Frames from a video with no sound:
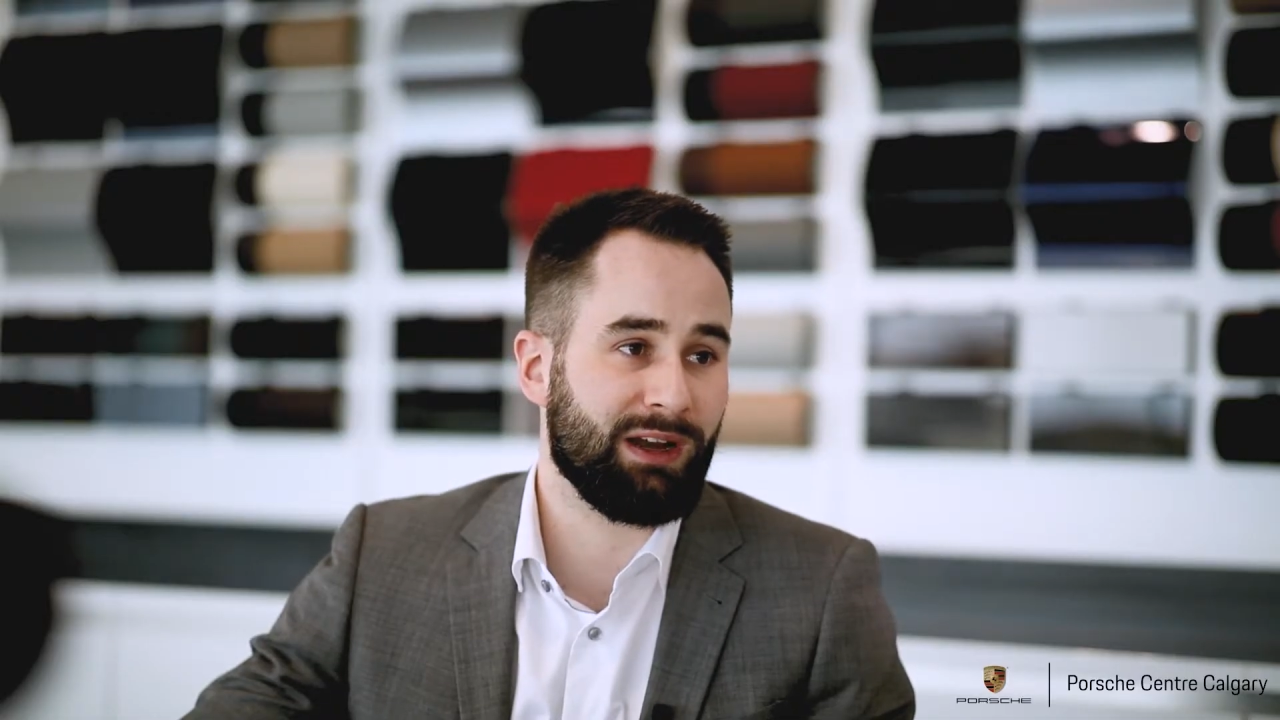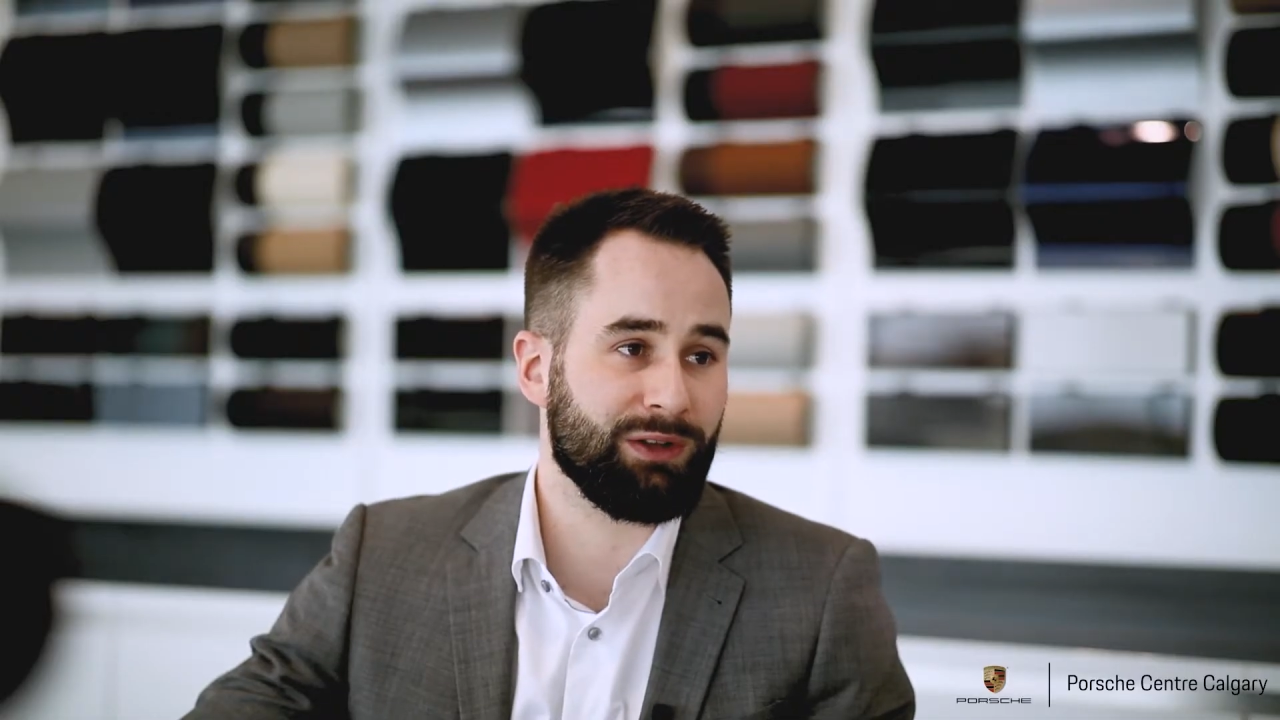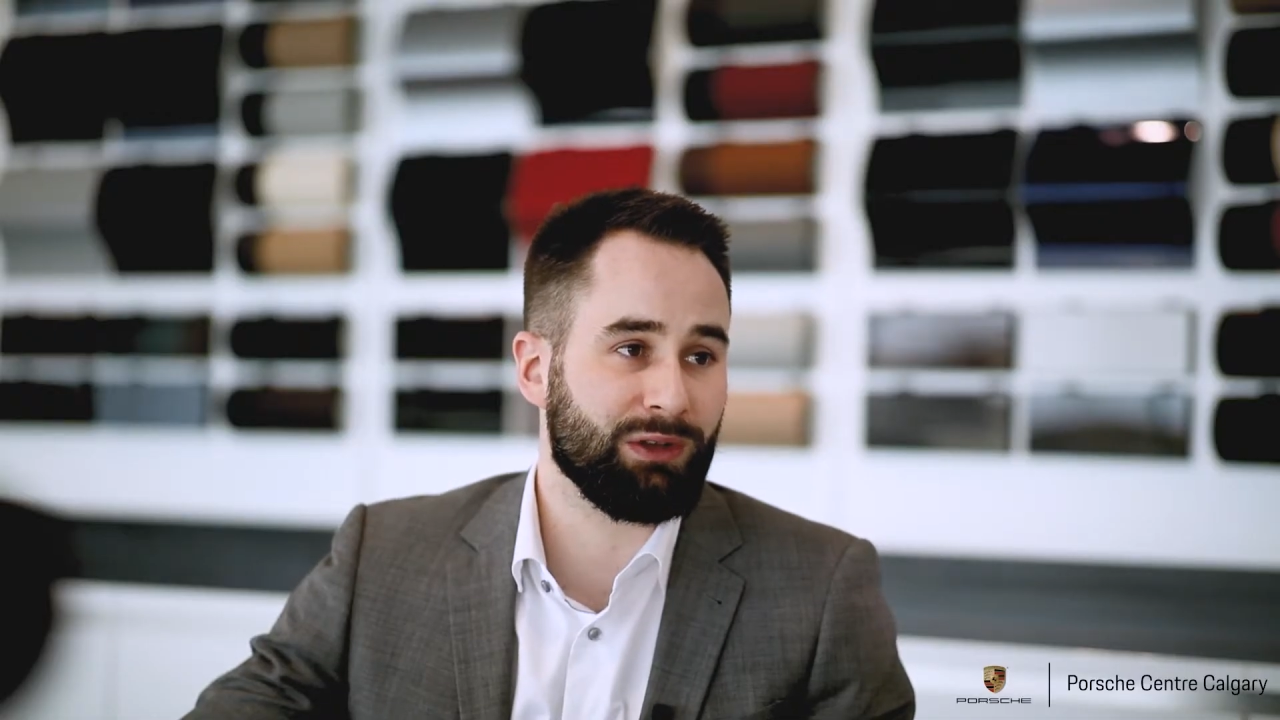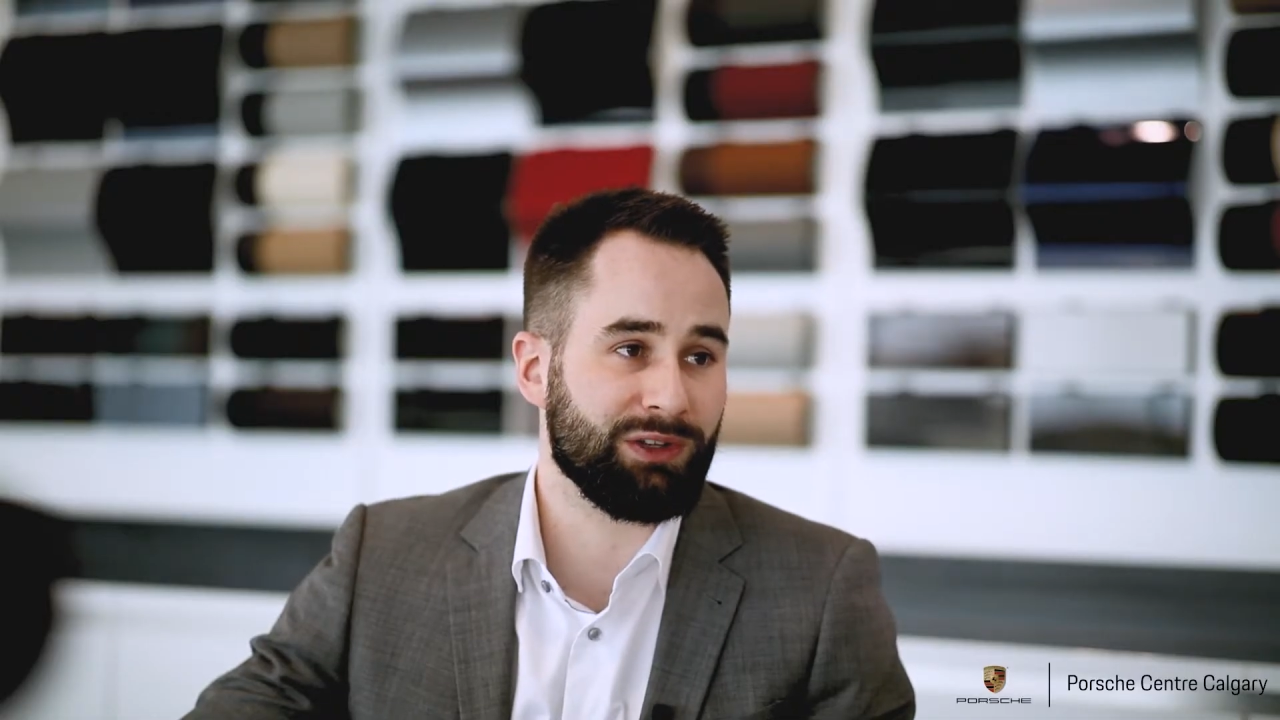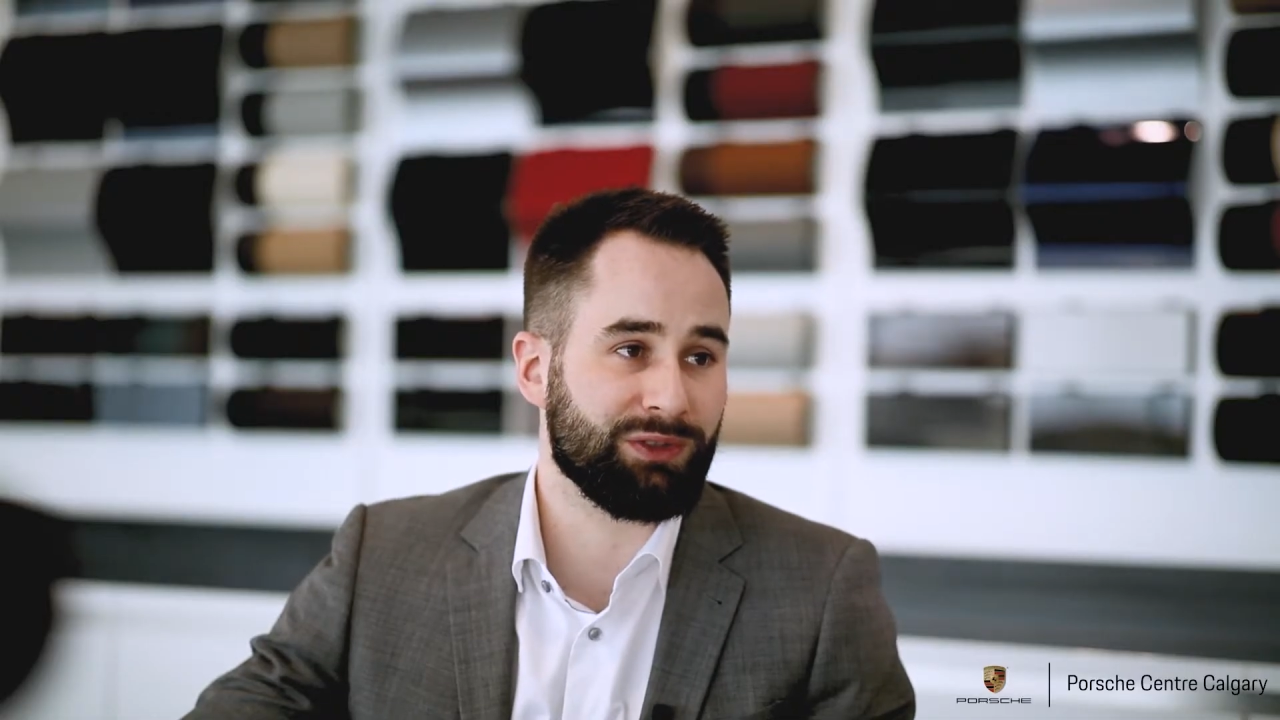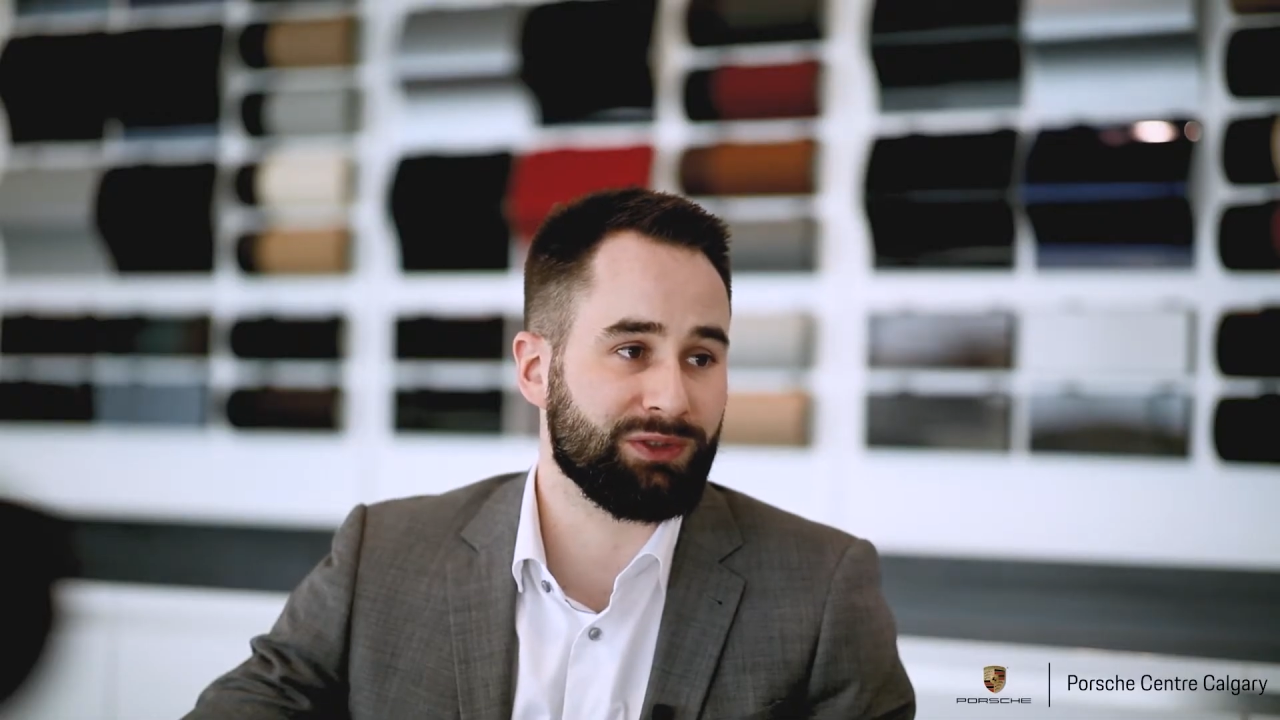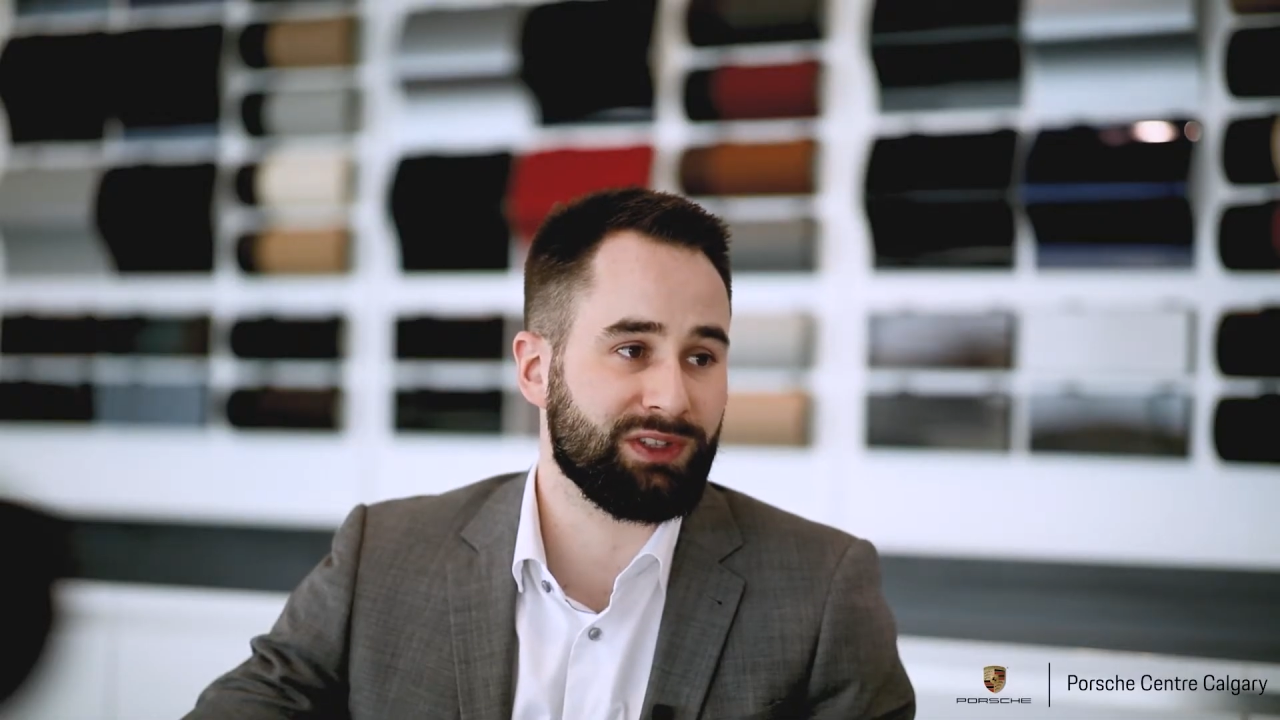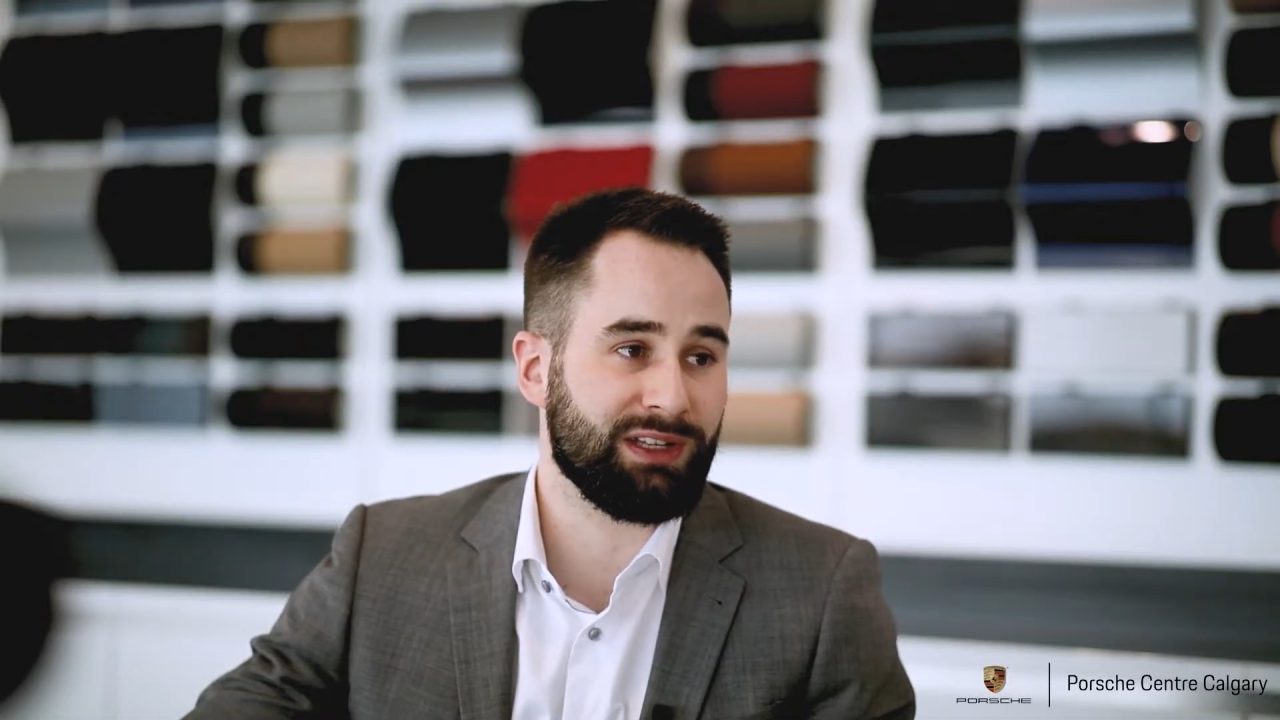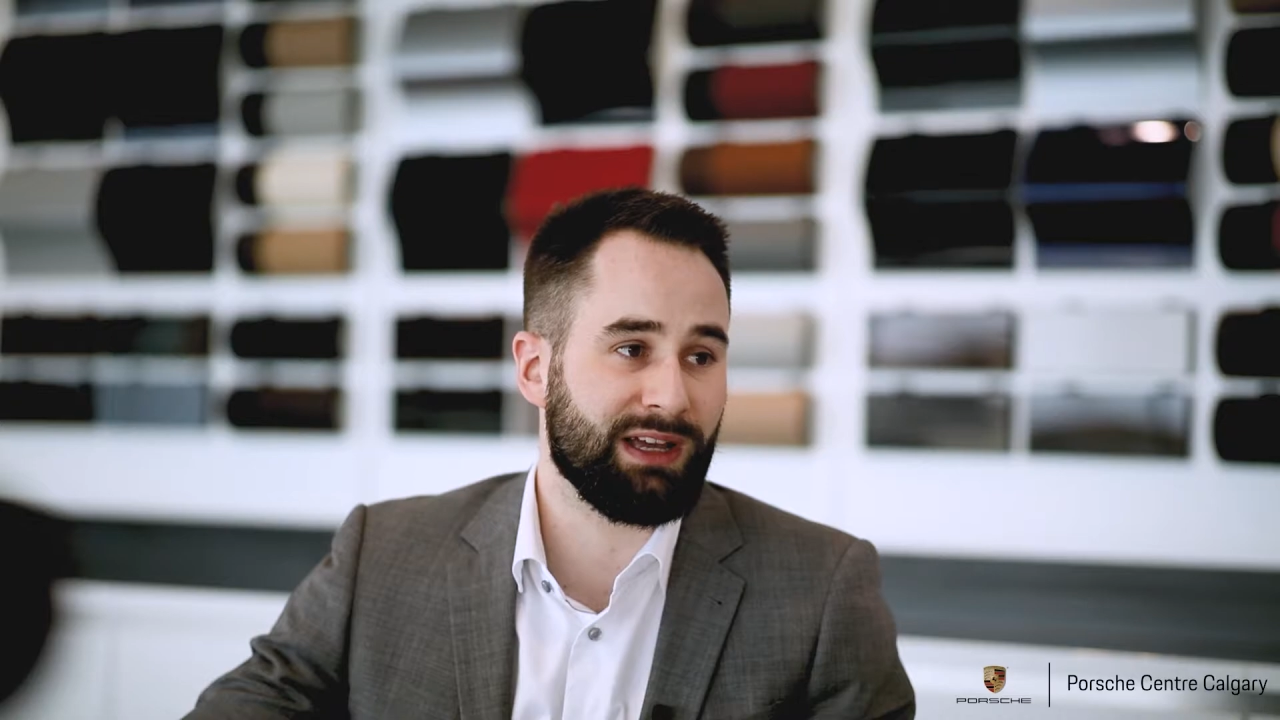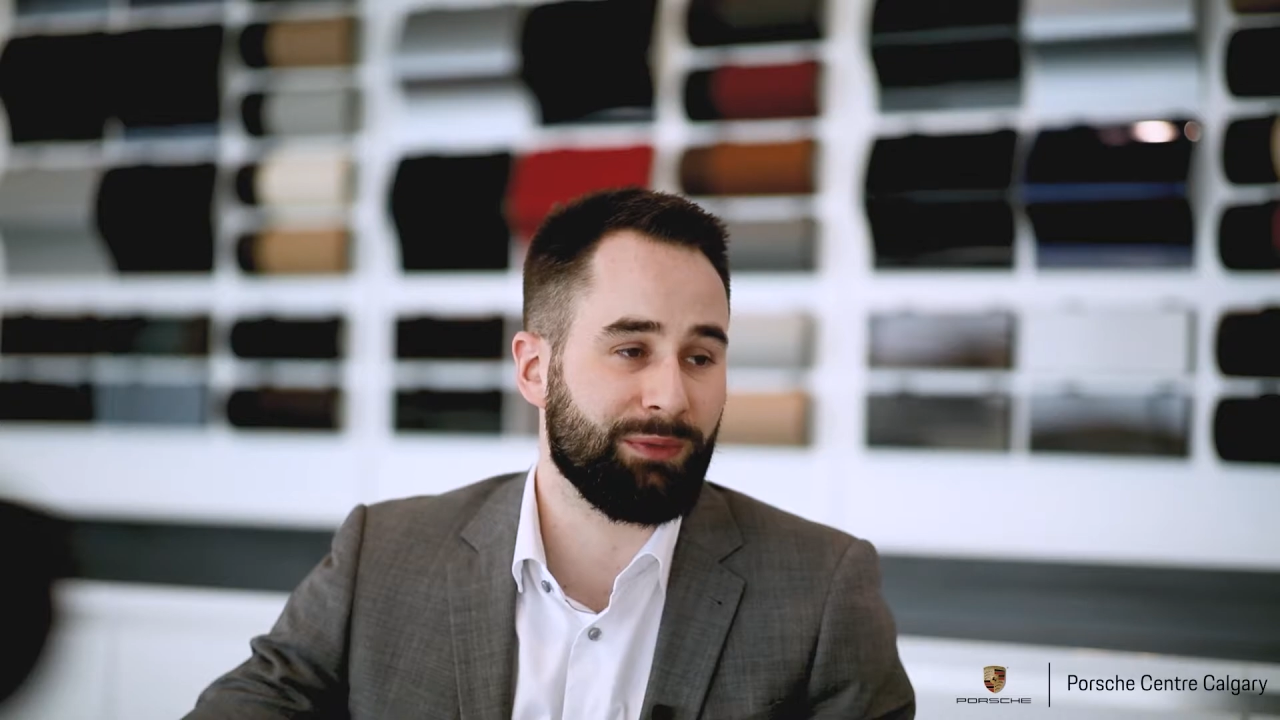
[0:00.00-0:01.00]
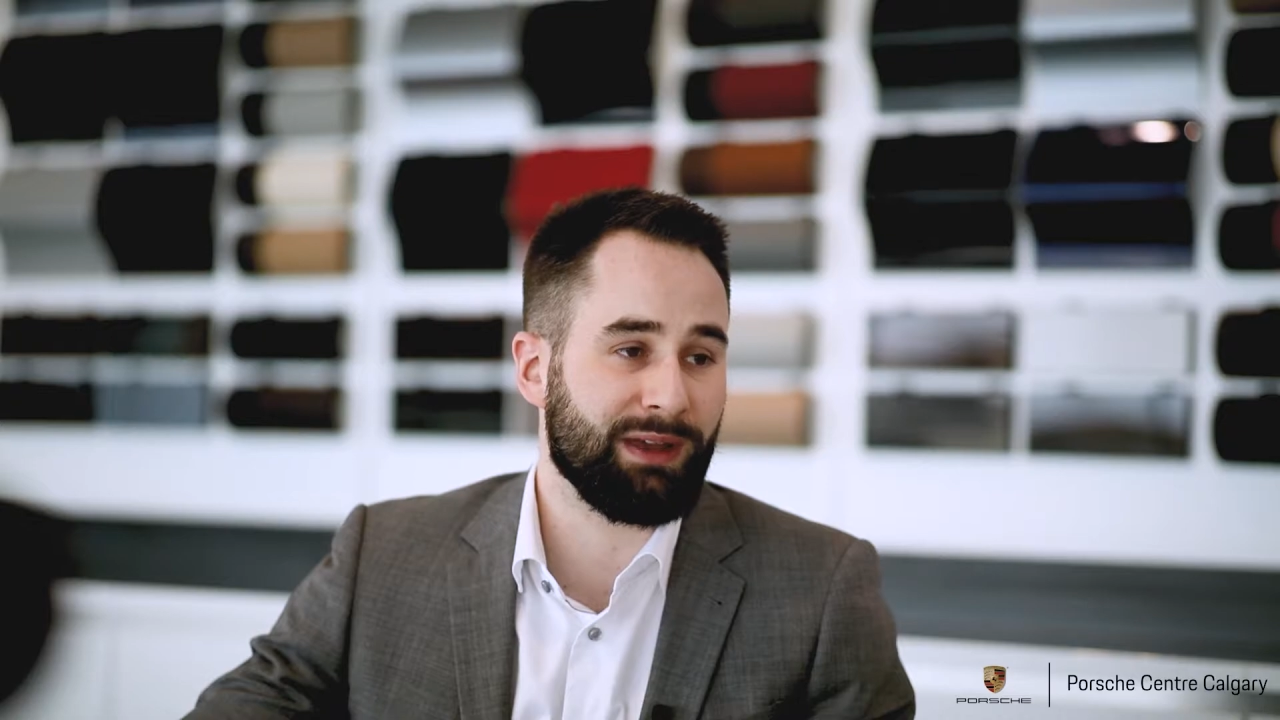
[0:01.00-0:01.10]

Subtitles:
you'll also see that we